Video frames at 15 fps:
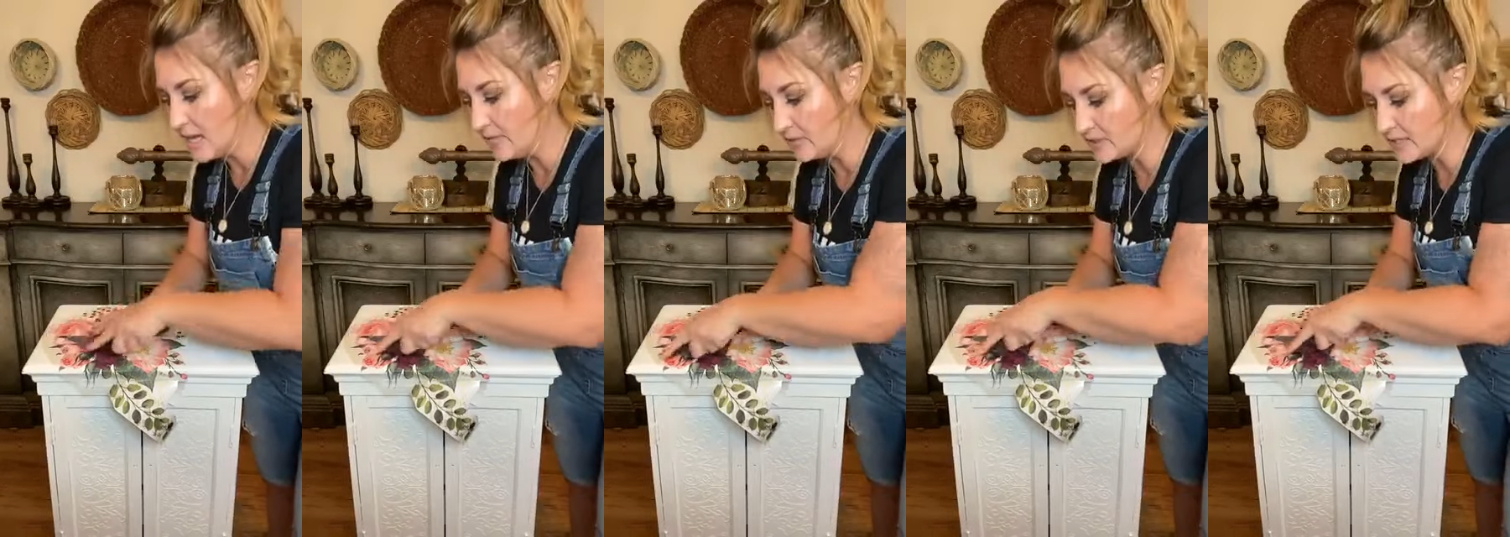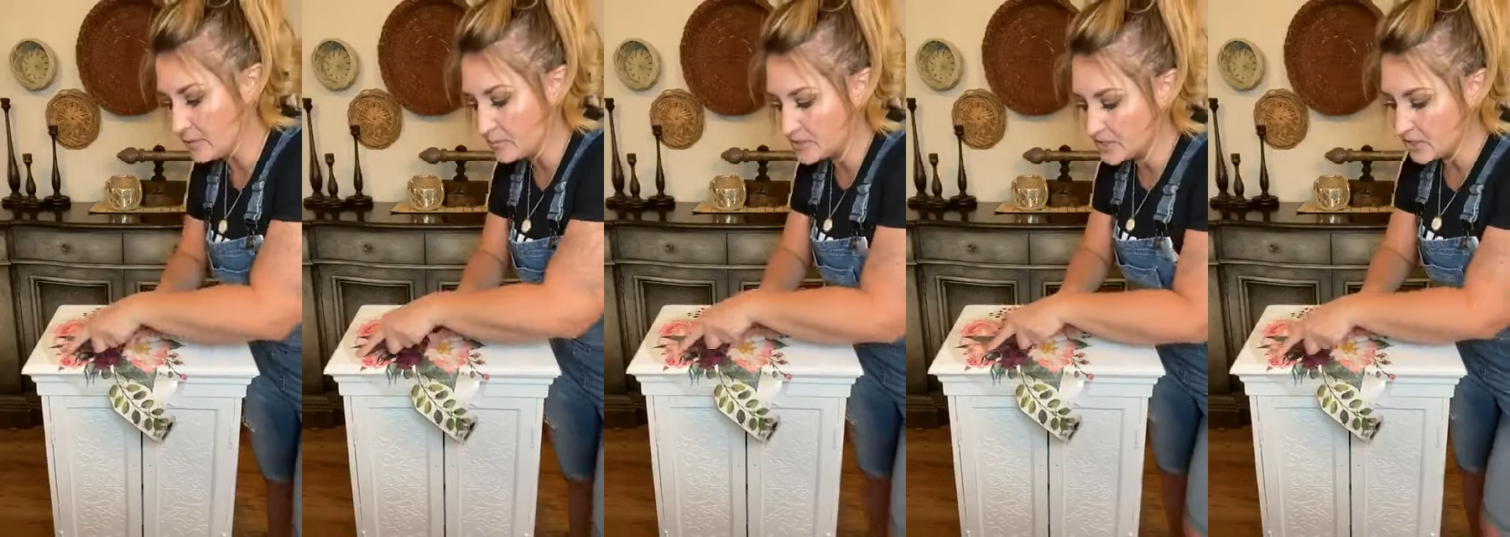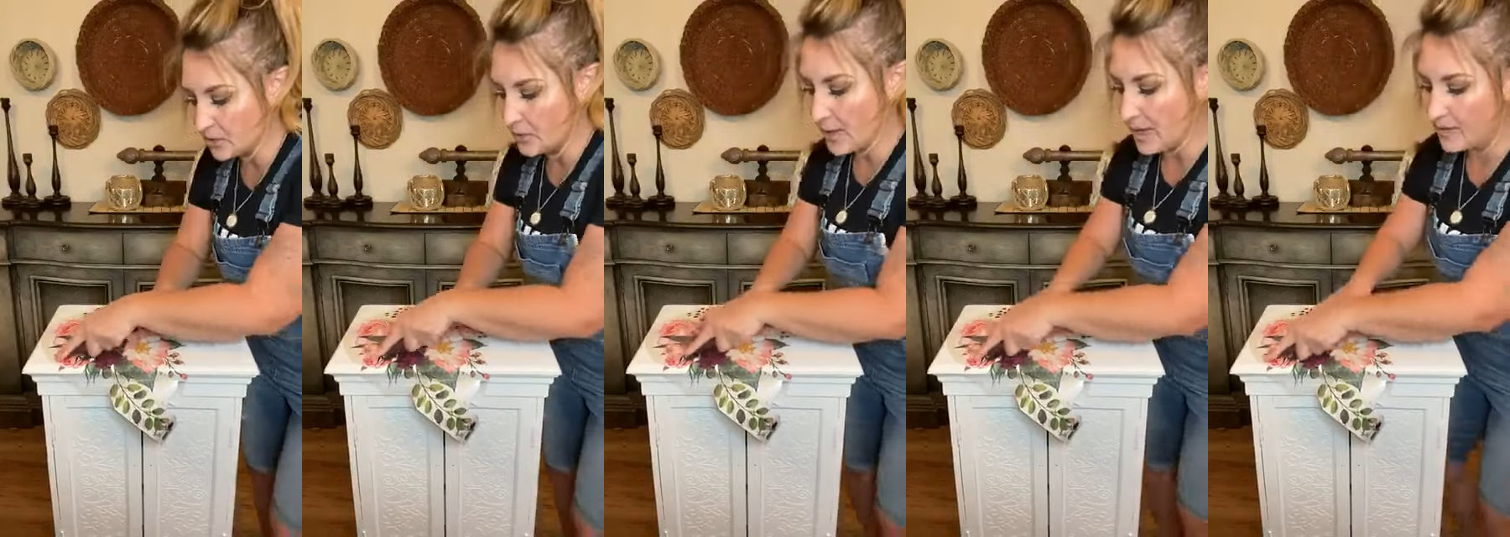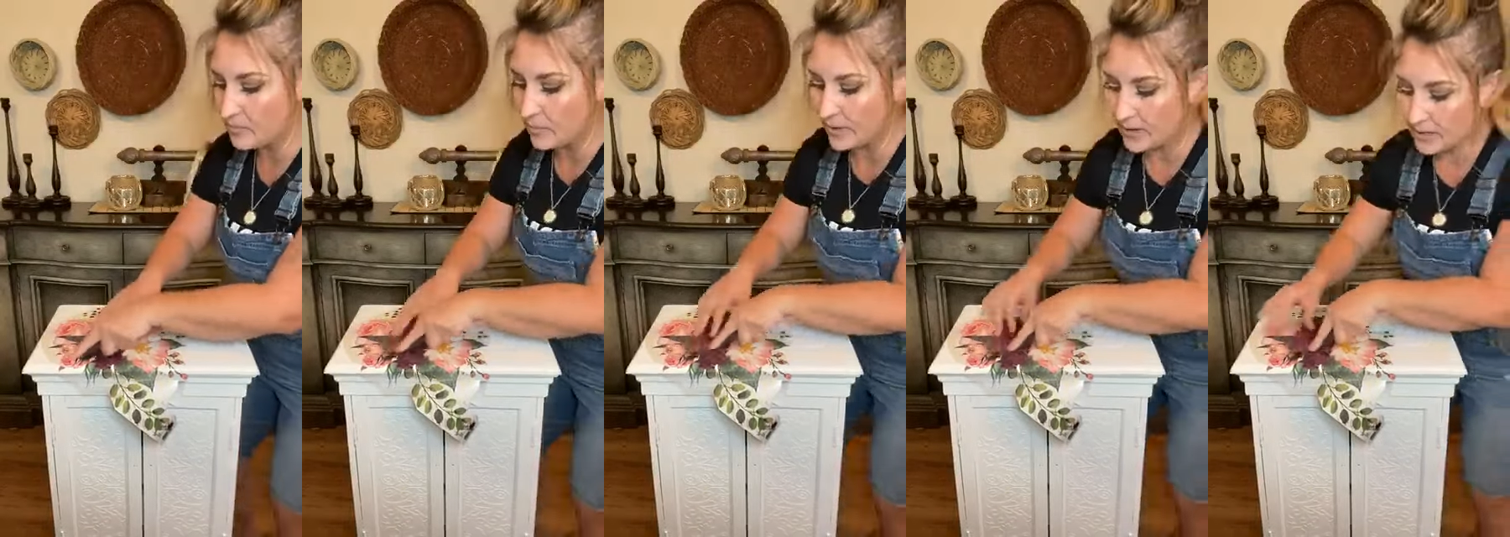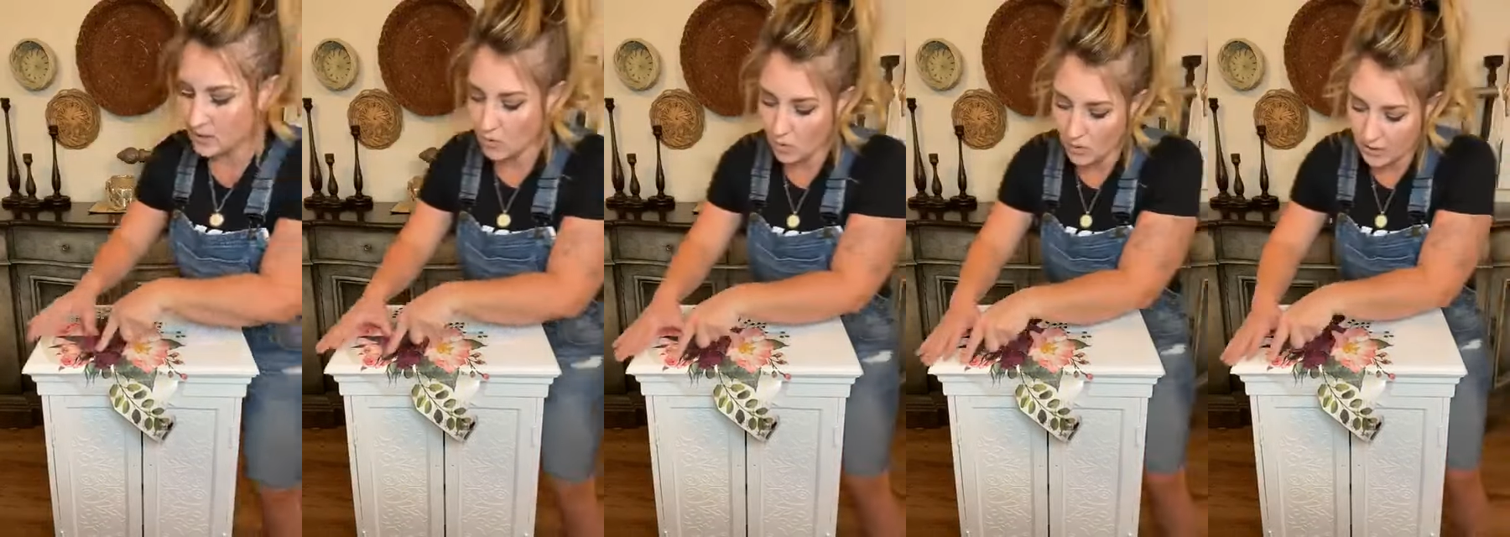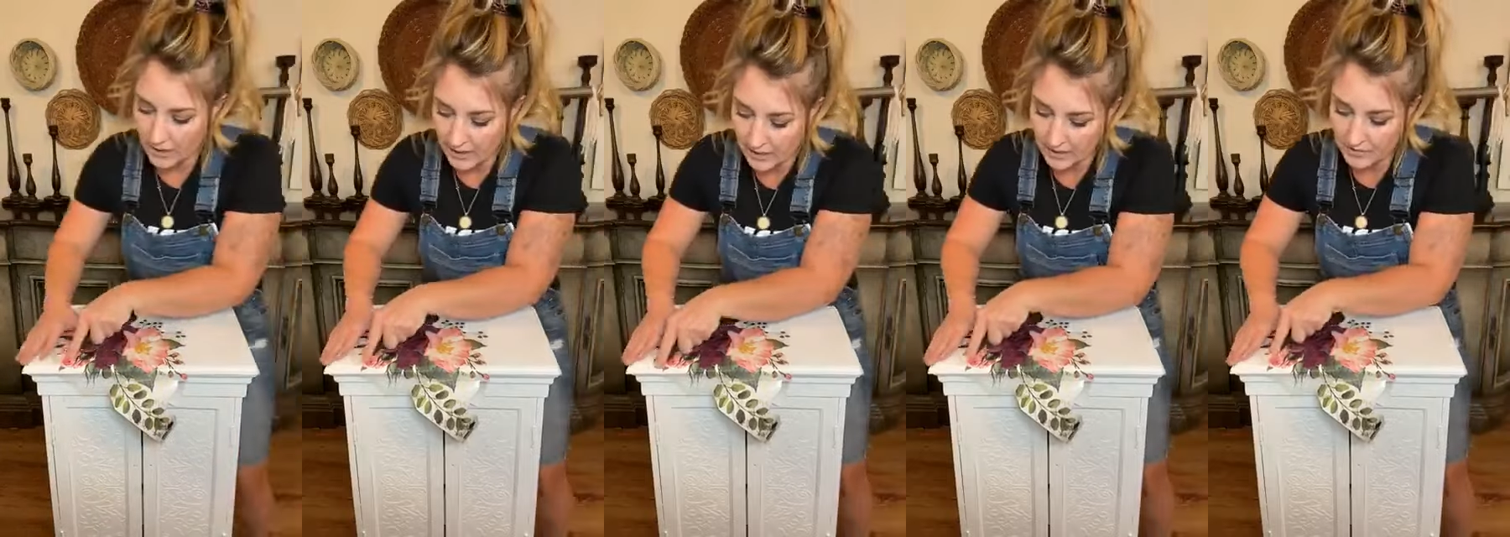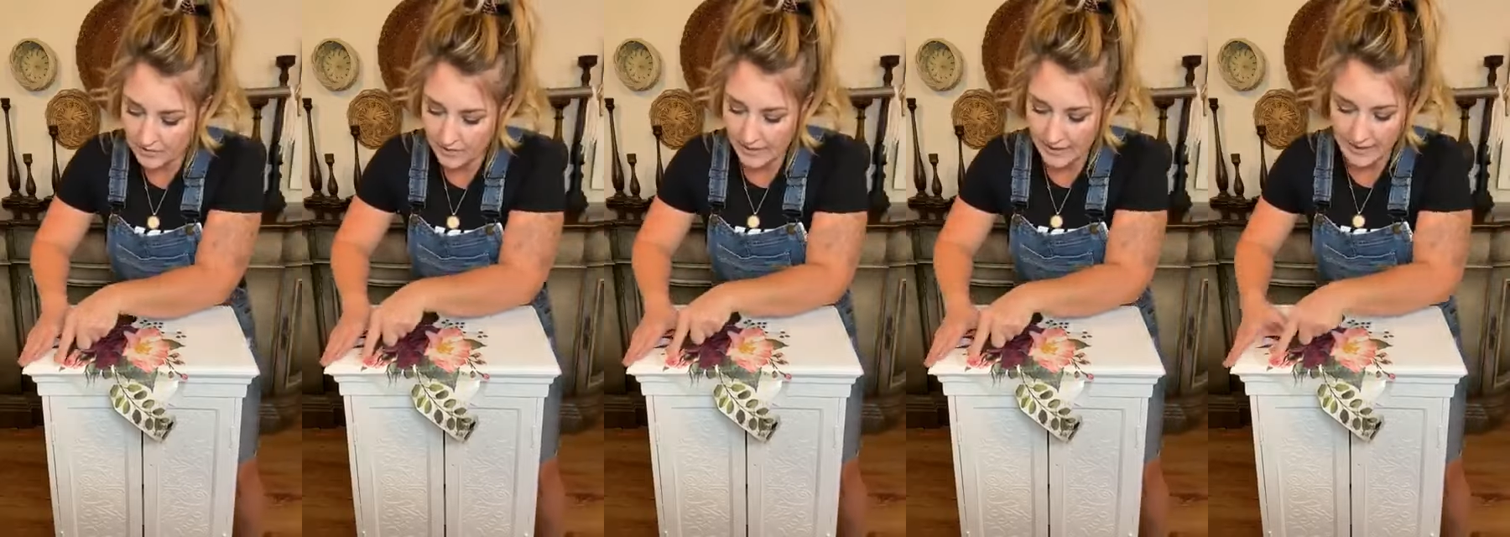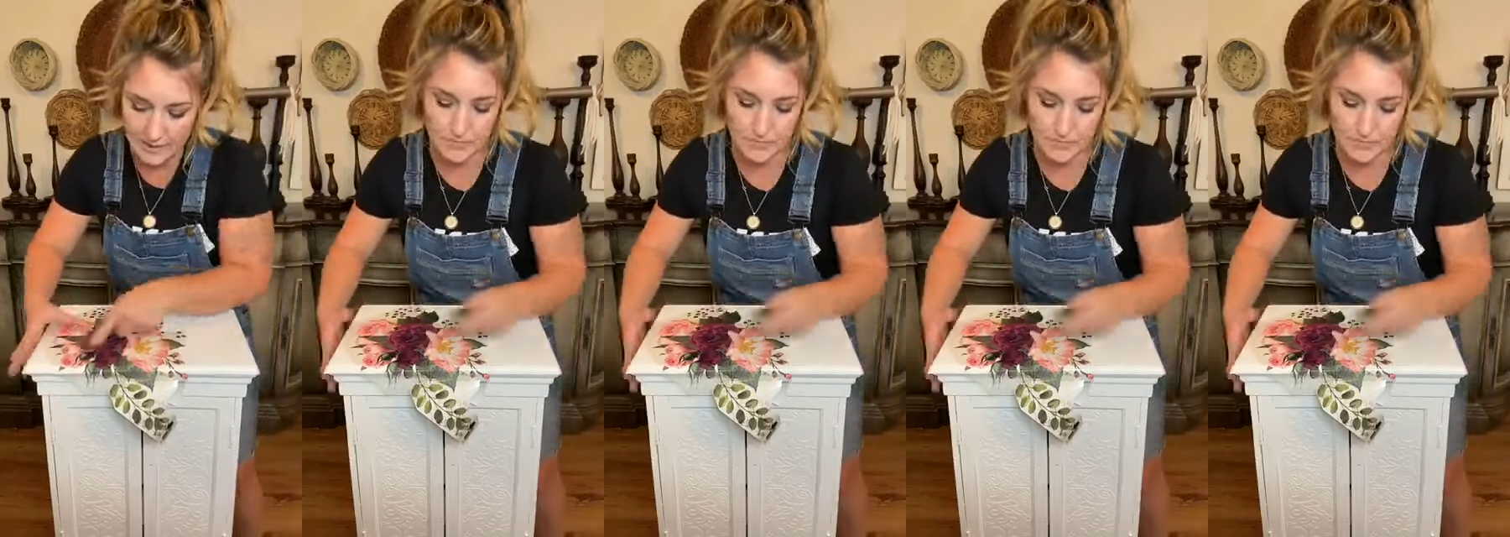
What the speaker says: If for some reason you don't have one, or if